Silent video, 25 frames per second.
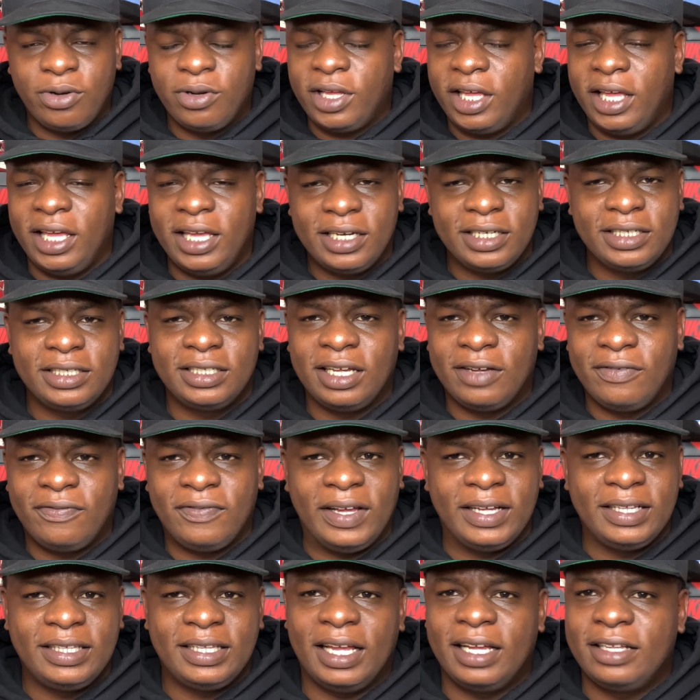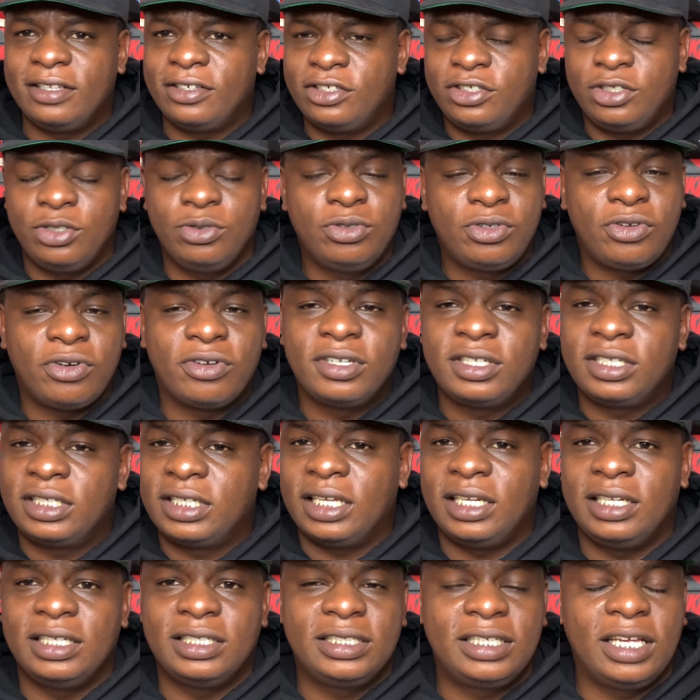again and stuff like that, the shoe's going to
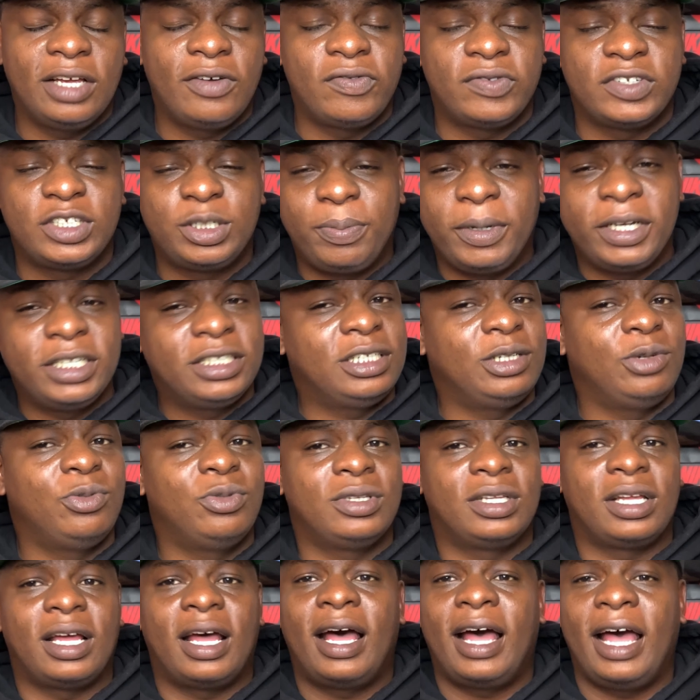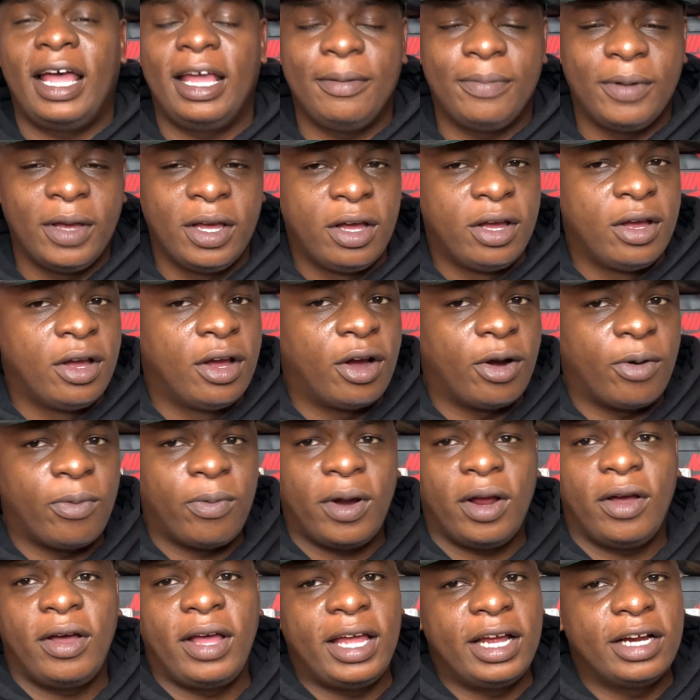sell itself, especially with the hype
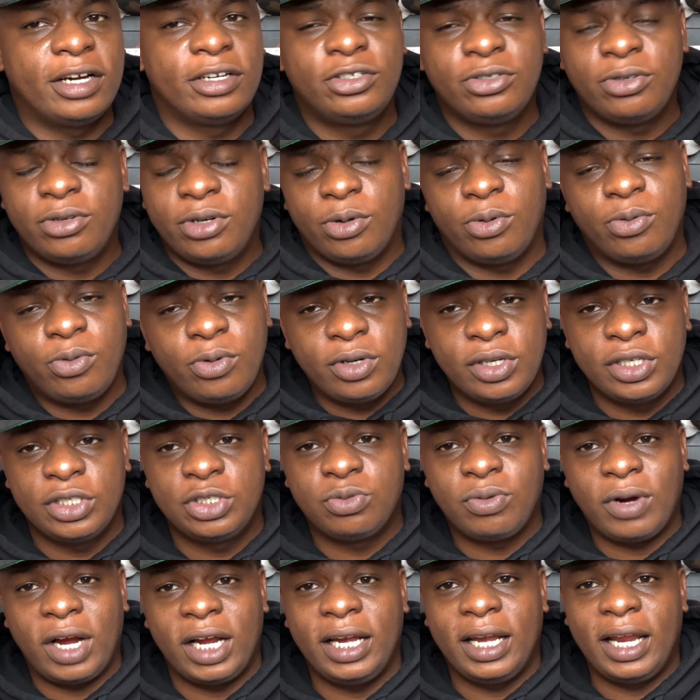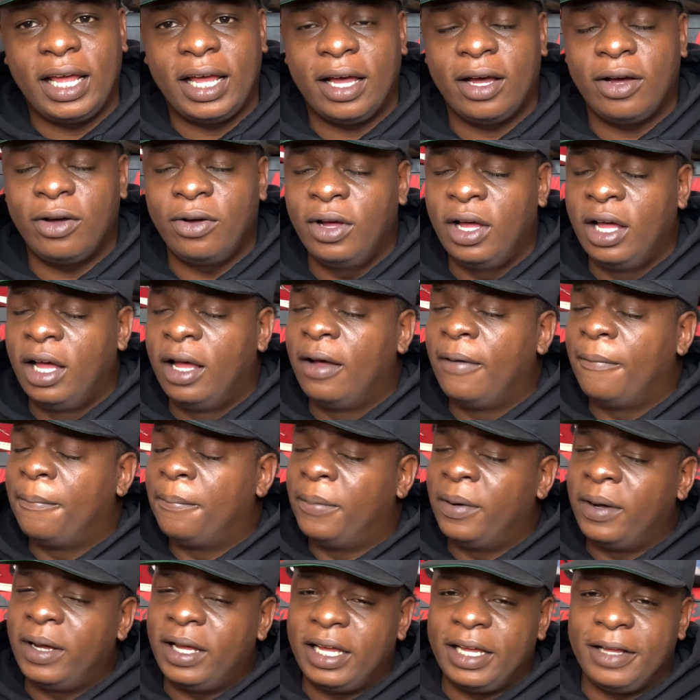around Air Jordan 1s right now.
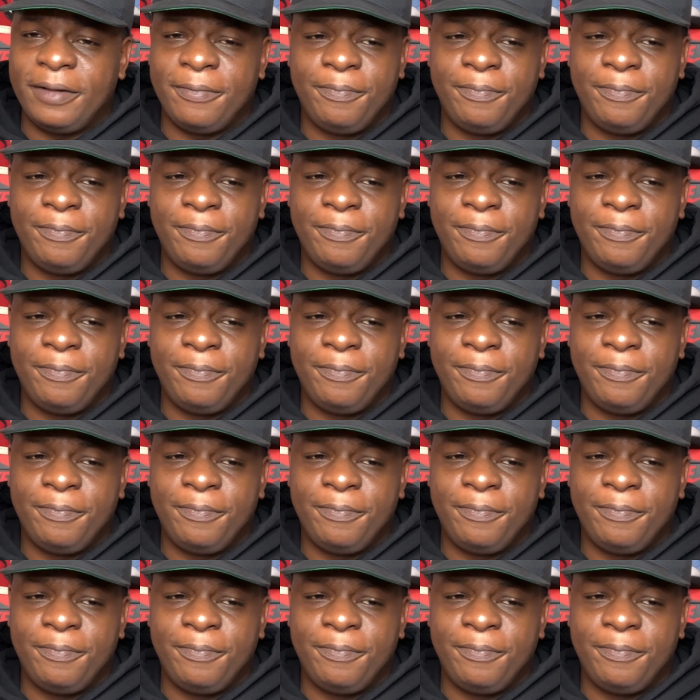But